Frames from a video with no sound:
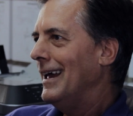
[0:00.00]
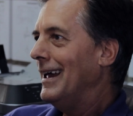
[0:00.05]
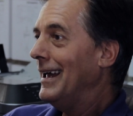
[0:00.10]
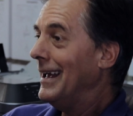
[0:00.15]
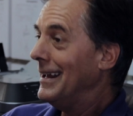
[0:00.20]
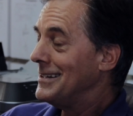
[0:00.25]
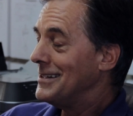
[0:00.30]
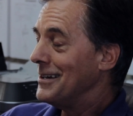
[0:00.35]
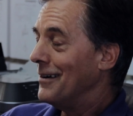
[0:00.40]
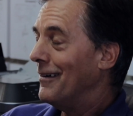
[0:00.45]

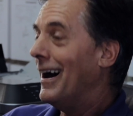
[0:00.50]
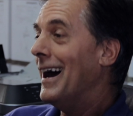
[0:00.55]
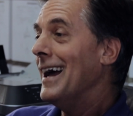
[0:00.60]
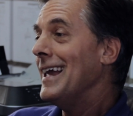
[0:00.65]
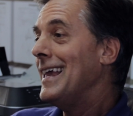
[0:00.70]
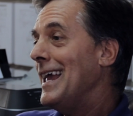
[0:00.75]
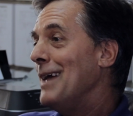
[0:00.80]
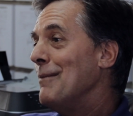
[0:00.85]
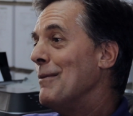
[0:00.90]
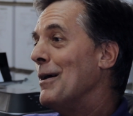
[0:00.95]
And so
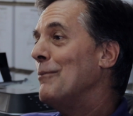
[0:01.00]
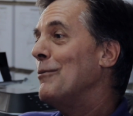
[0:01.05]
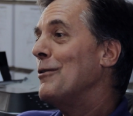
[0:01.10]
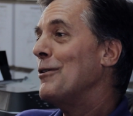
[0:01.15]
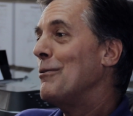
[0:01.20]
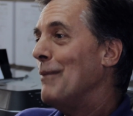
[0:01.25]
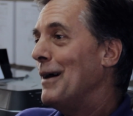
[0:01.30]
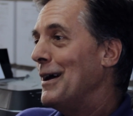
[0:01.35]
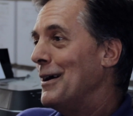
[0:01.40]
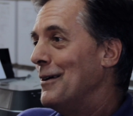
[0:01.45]
I came up
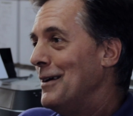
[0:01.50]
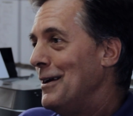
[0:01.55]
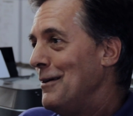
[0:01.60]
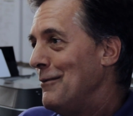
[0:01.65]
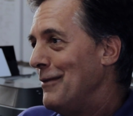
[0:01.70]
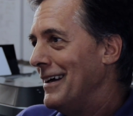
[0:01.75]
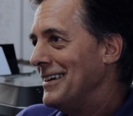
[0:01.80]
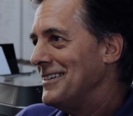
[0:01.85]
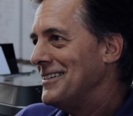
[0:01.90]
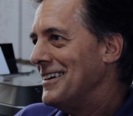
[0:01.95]
with my own
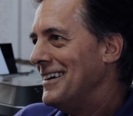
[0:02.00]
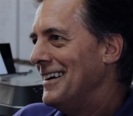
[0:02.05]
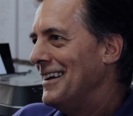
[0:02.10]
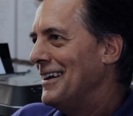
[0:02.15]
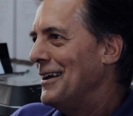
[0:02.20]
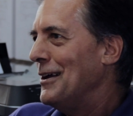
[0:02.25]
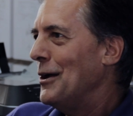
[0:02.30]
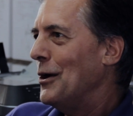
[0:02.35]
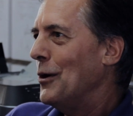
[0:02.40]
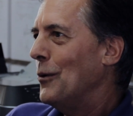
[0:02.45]
invention,
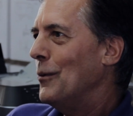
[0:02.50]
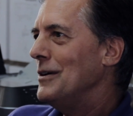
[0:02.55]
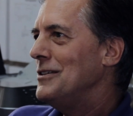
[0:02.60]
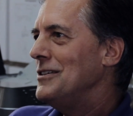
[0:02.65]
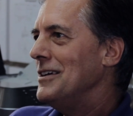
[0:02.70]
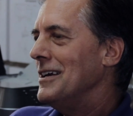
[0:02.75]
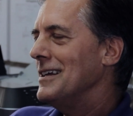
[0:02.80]
which